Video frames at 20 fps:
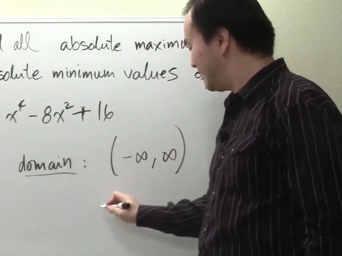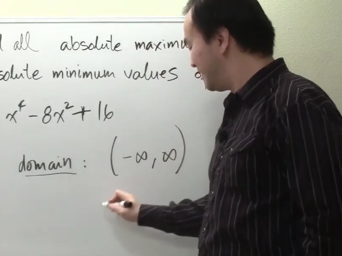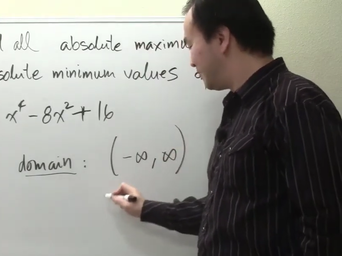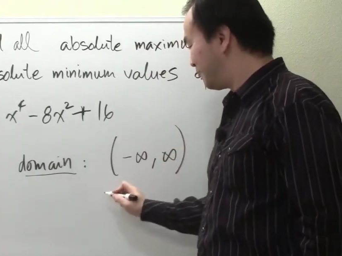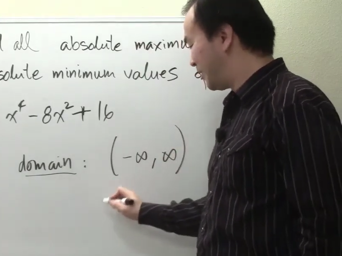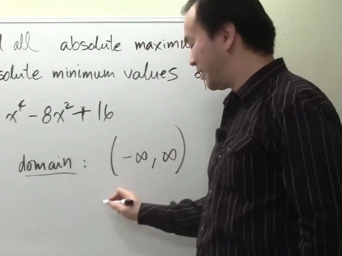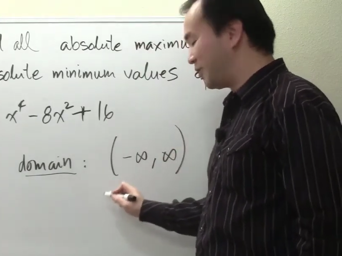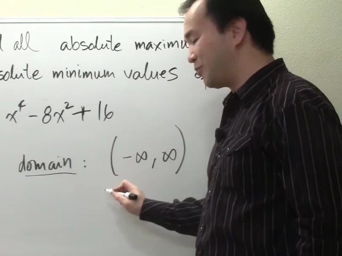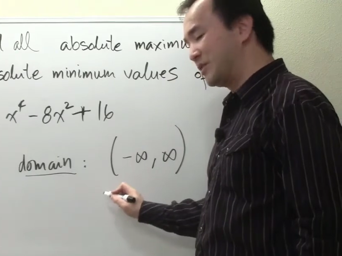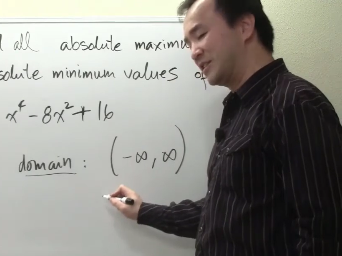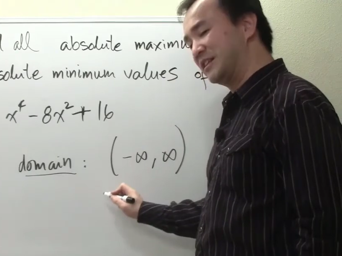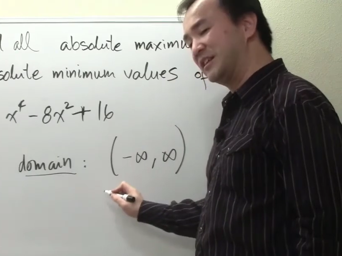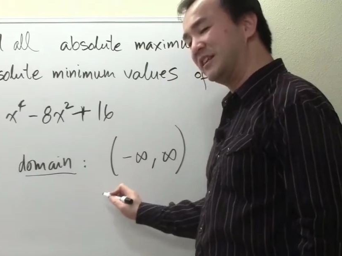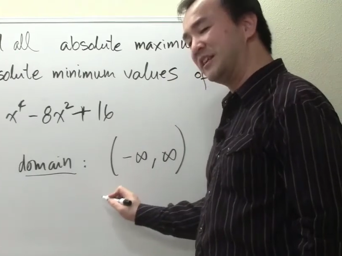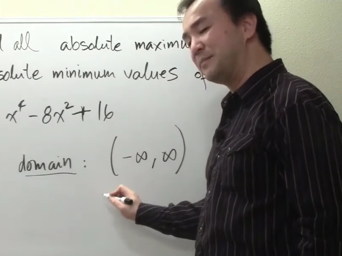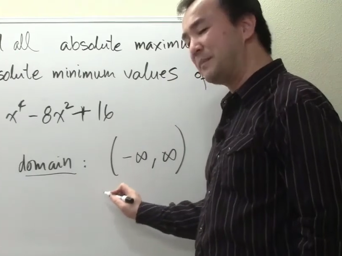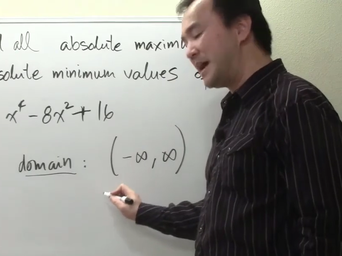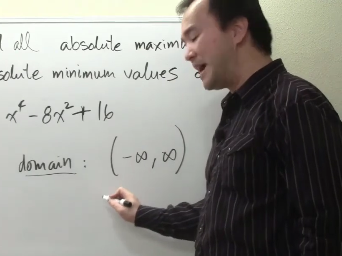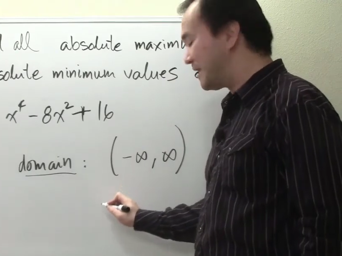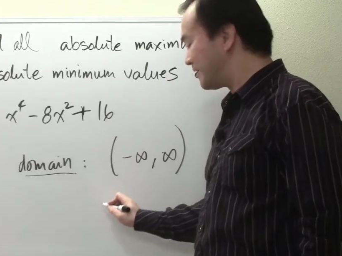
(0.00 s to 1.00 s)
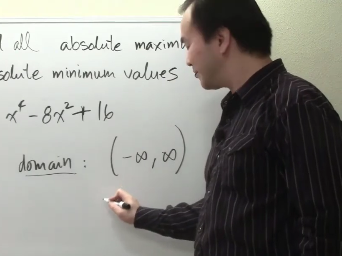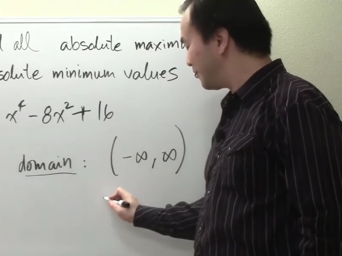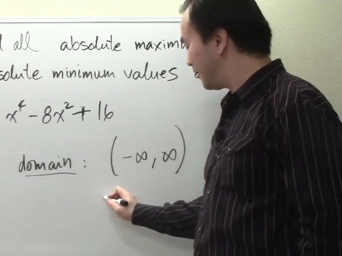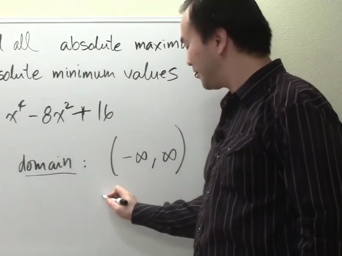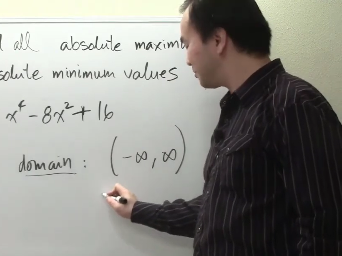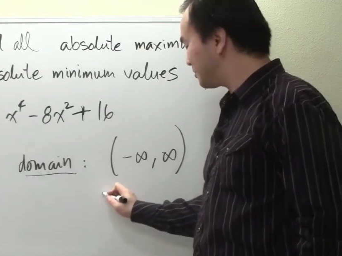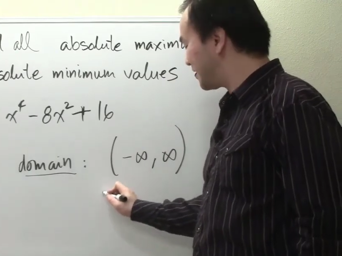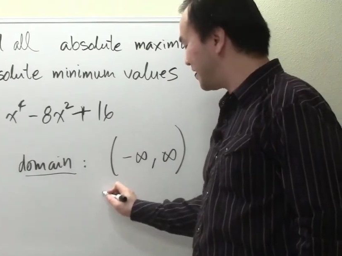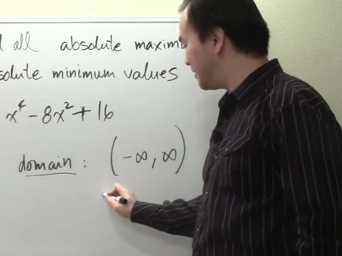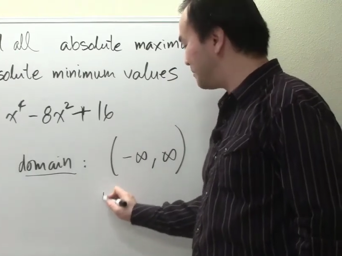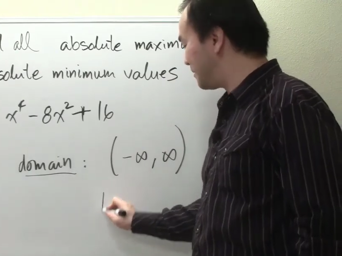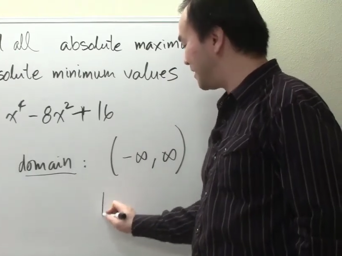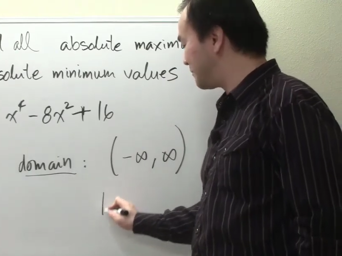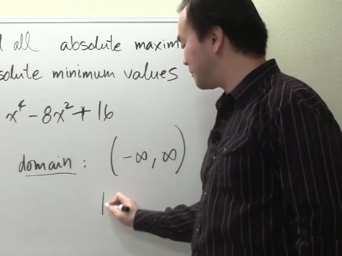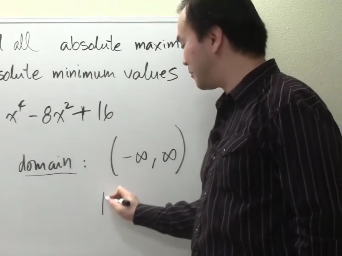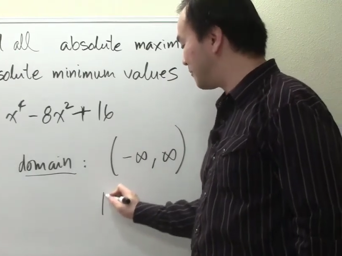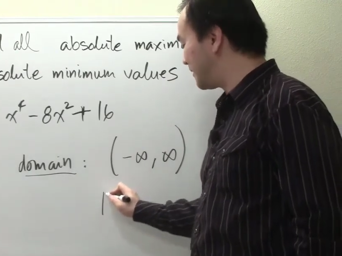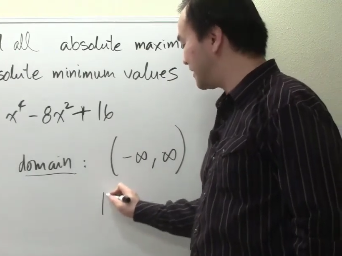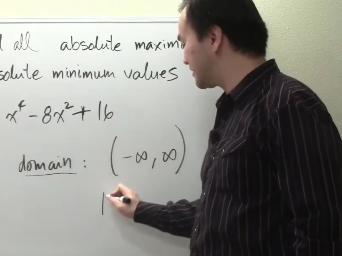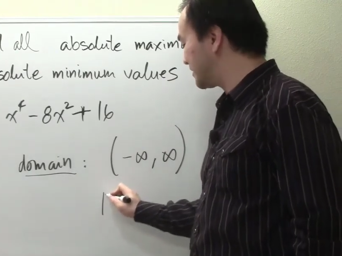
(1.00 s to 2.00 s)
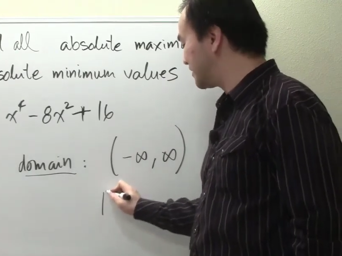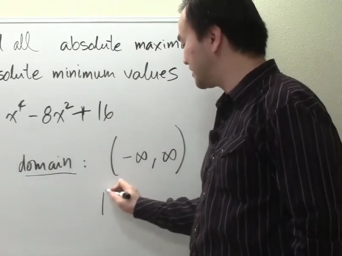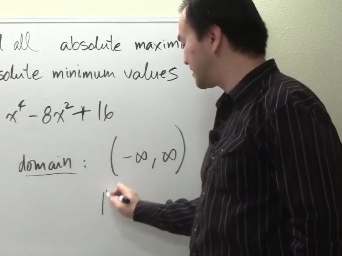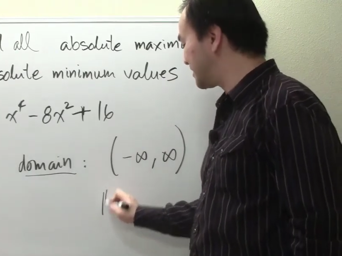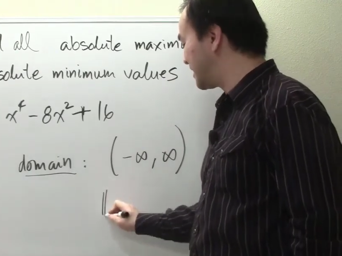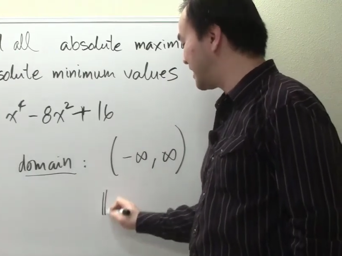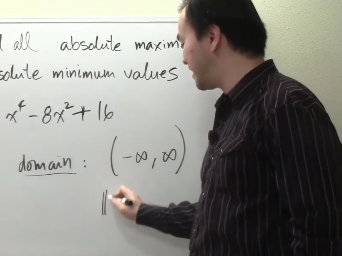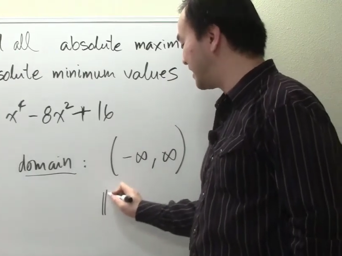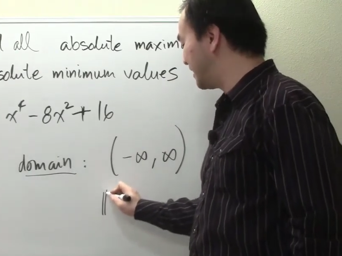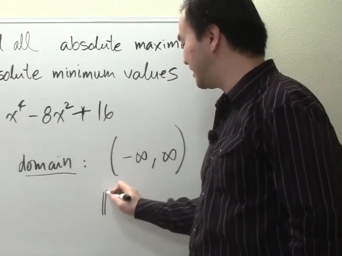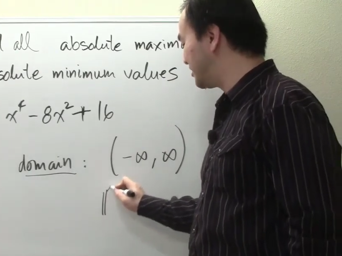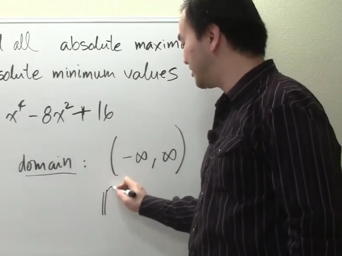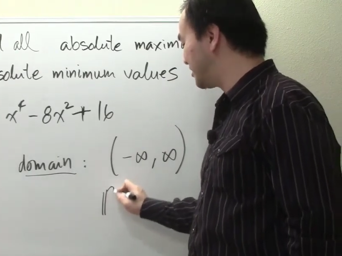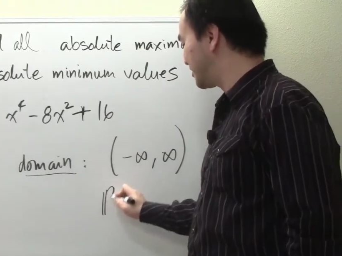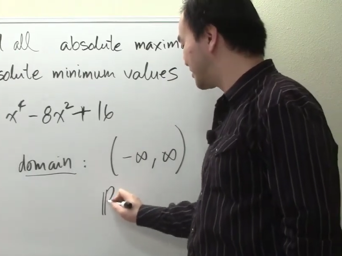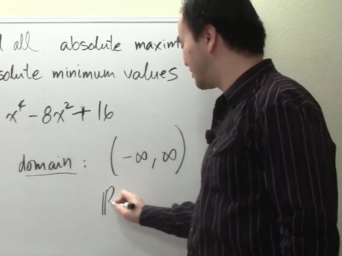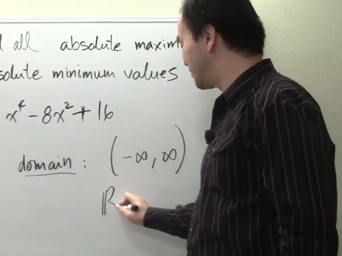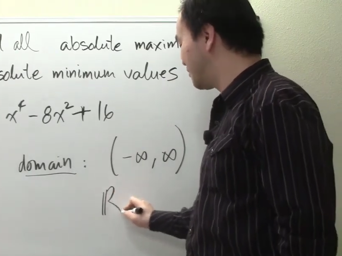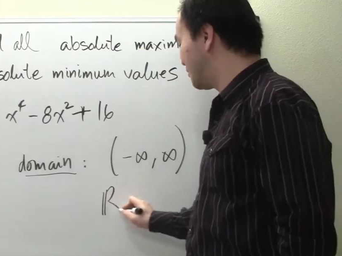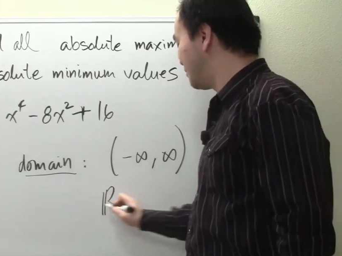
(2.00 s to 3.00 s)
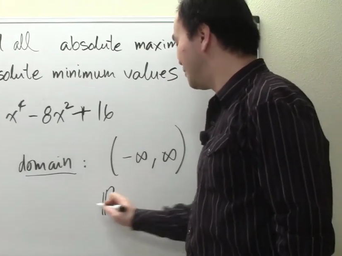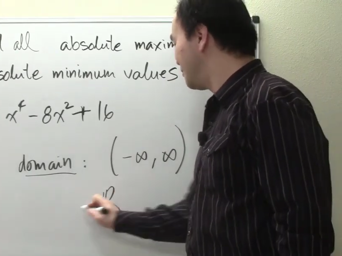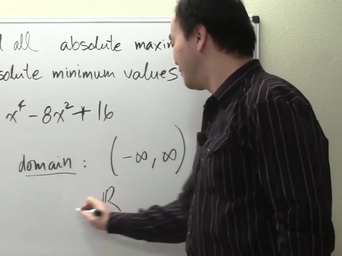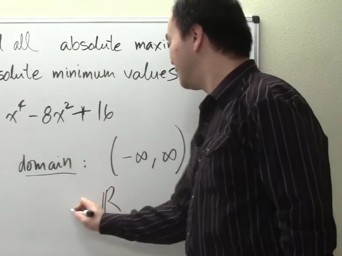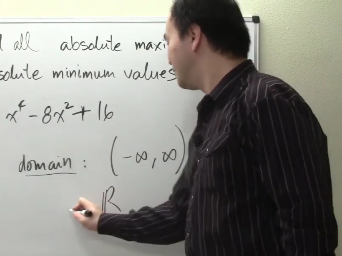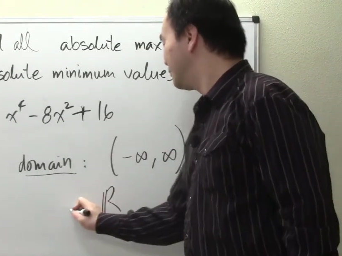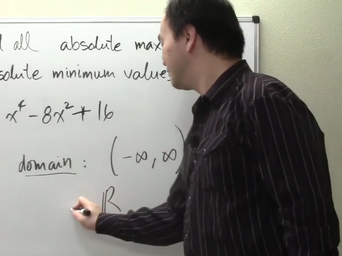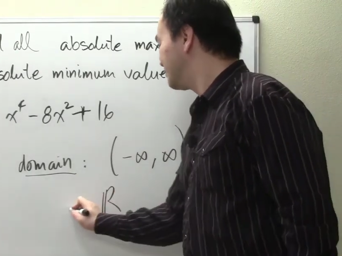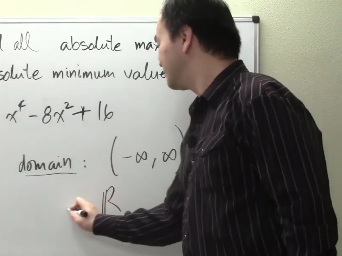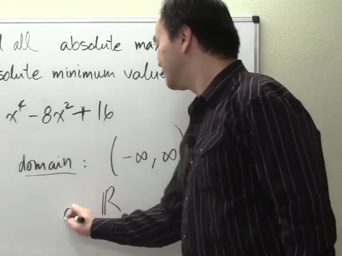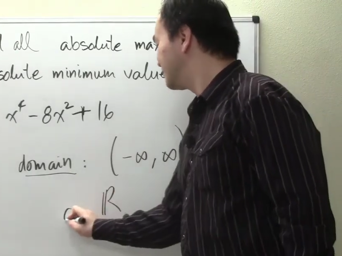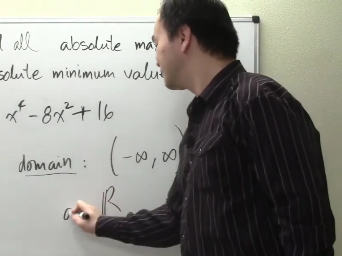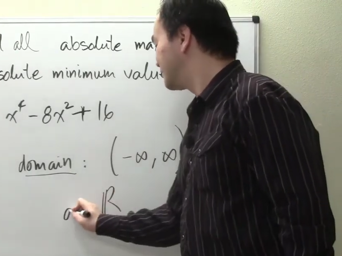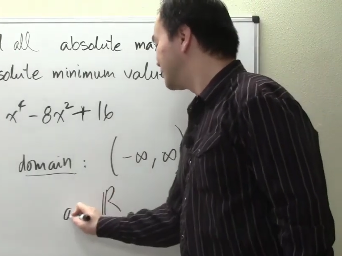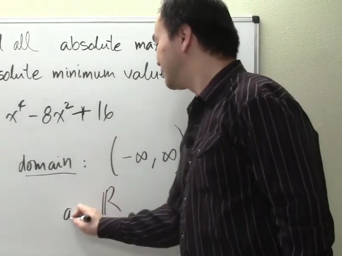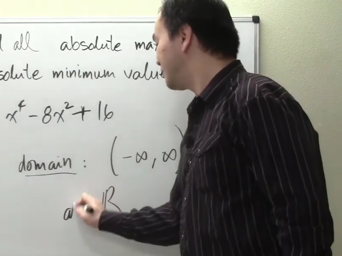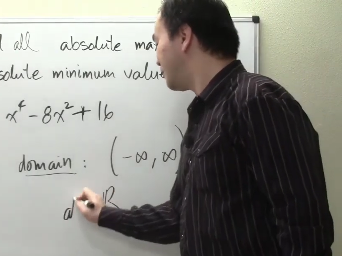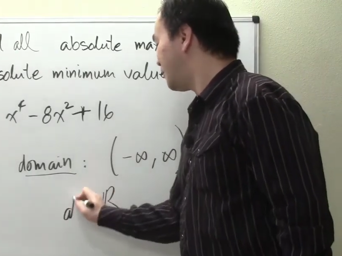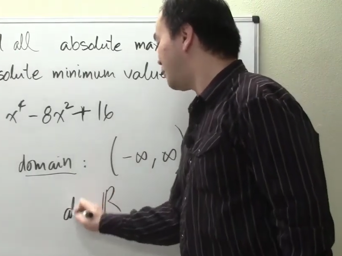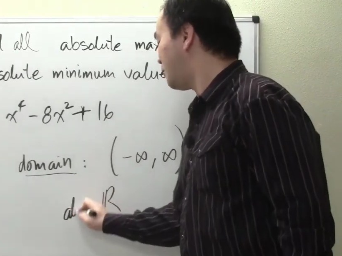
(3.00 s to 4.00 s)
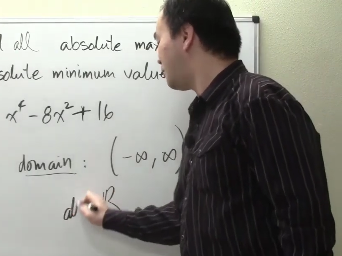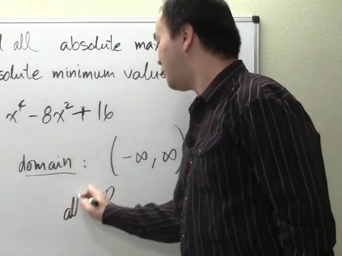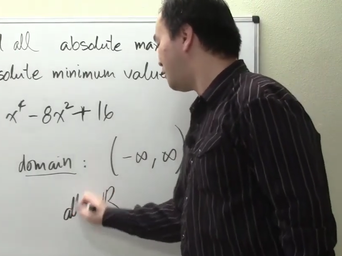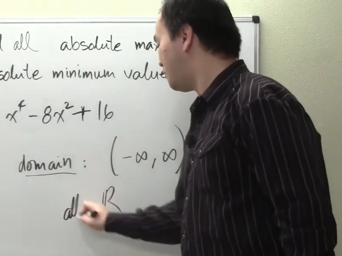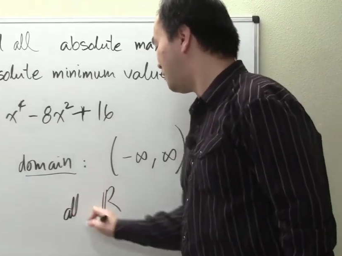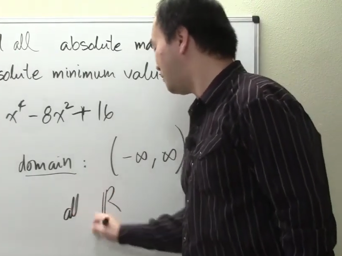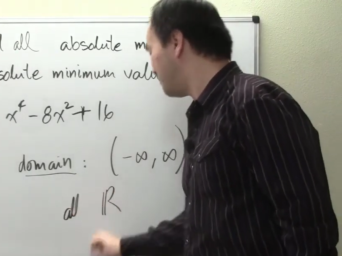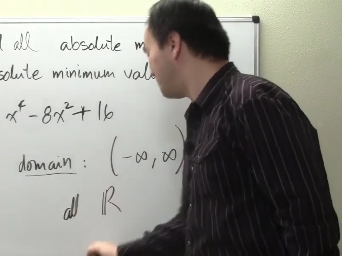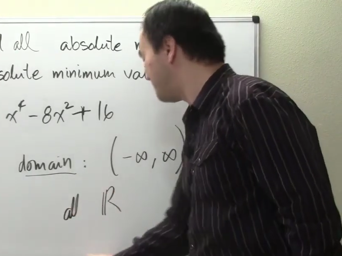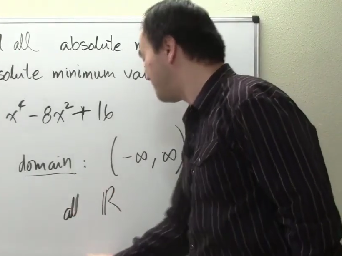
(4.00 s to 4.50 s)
when I was learning math, a lot of time my professor was saying it's just all